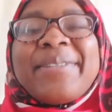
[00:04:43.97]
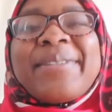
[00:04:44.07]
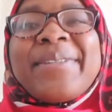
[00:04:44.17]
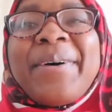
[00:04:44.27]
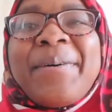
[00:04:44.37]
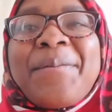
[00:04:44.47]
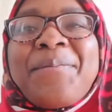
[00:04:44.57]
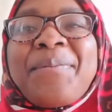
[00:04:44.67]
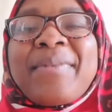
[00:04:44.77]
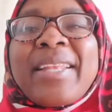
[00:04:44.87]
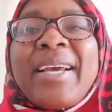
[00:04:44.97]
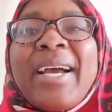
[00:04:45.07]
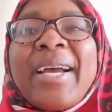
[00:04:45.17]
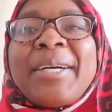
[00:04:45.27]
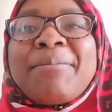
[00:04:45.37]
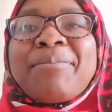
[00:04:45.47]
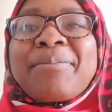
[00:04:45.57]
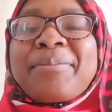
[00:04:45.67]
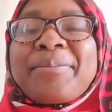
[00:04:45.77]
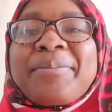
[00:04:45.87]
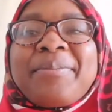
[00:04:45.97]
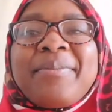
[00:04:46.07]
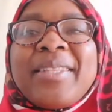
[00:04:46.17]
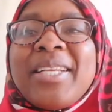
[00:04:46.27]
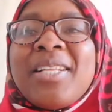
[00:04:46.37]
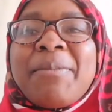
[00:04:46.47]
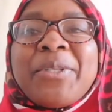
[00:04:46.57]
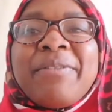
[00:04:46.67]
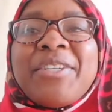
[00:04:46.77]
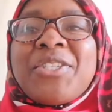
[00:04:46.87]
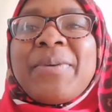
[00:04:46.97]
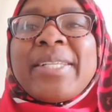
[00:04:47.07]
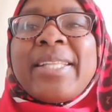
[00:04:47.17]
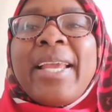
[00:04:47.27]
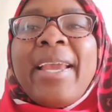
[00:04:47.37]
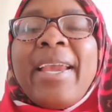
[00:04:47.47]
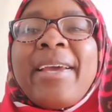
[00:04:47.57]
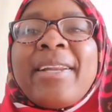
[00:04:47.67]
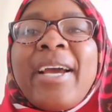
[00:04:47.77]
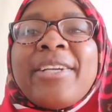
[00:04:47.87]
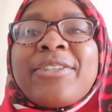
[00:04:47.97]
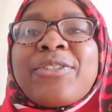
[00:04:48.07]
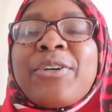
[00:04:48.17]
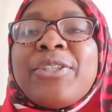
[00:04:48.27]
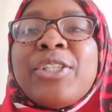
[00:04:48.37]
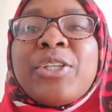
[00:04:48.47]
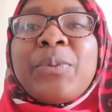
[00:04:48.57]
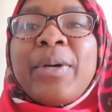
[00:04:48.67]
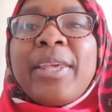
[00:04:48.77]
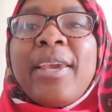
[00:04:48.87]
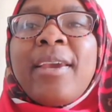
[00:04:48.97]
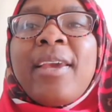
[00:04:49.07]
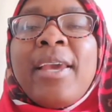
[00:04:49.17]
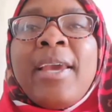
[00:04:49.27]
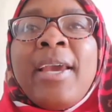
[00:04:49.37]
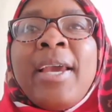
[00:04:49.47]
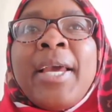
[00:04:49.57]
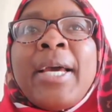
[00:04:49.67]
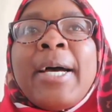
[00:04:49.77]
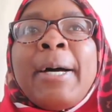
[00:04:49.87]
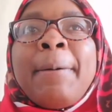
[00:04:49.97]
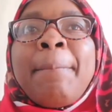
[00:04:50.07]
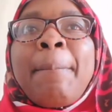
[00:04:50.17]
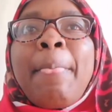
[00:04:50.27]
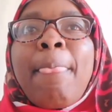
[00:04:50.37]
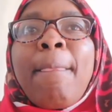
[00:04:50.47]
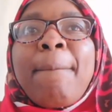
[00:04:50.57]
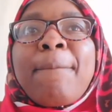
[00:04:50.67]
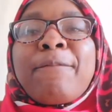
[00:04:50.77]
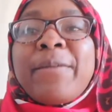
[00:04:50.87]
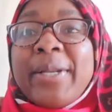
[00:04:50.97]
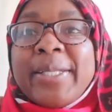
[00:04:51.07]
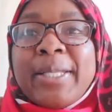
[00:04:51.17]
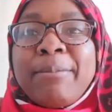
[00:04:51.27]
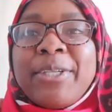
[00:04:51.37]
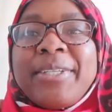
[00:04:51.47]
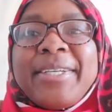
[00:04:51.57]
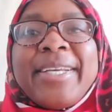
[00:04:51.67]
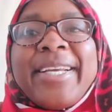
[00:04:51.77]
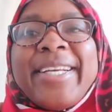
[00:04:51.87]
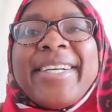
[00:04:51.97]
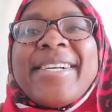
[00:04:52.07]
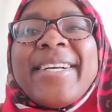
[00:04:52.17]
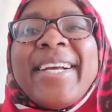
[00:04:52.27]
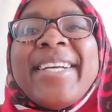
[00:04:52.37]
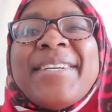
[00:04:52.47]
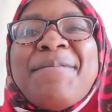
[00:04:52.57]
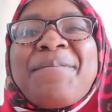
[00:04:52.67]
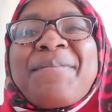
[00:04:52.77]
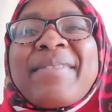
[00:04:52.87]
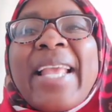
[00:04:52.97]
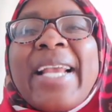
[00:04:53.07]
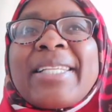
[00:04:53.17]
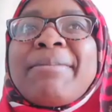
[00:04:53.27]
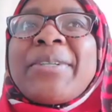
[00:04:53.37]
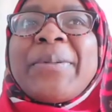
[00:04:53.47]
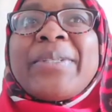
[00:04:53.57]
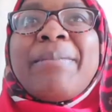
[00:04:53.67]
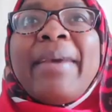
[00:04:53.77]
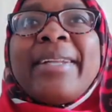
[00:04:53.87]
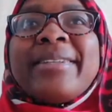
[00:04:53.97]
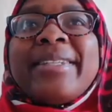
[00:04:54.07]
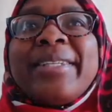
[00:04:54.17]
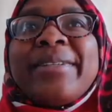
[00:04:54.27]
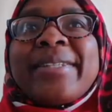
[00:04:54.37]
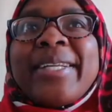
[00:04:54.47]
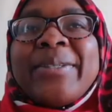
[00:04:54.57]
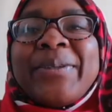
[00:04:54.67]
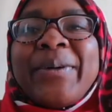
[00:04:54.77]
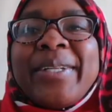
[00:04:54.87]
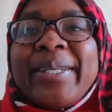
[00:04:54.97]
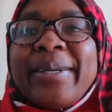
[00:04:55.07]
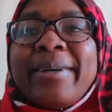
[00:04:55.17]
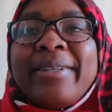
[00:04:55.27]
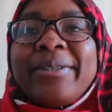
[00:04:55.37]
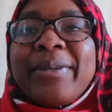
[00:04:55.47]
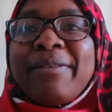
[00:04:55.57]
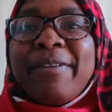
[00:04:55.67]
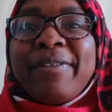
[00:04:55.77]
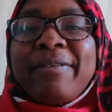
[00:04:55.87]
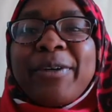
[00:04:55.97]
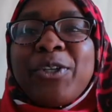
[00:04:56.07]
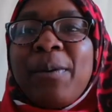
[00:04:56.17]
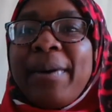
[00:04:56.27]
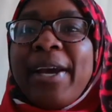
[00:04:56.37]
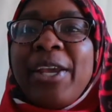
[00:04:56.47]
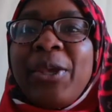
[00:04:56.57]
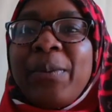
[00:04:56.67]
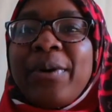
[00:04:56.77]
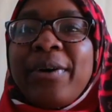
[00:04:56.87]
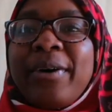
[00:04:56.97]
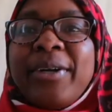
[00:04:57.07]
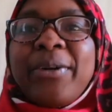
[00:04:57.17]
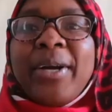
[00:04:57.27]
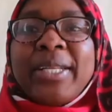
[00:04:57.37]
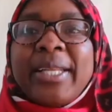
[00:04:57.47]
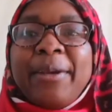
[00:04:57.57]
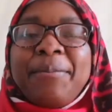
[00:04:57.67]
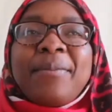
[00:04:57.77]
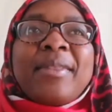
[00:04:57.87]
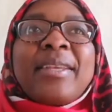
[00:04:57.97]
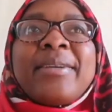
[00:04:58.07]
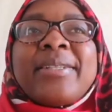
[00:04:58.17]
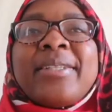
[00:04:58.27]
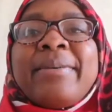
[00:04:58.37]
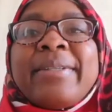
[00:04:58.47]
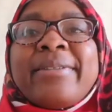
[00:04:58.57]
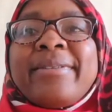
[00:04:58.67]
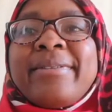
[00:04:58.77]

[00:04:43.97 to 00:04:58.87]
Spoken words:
So my motivation was there, and I just continued working for that exemption. Exemption also meant you started your holiday early, 24th of October, and you were on holiday because there was,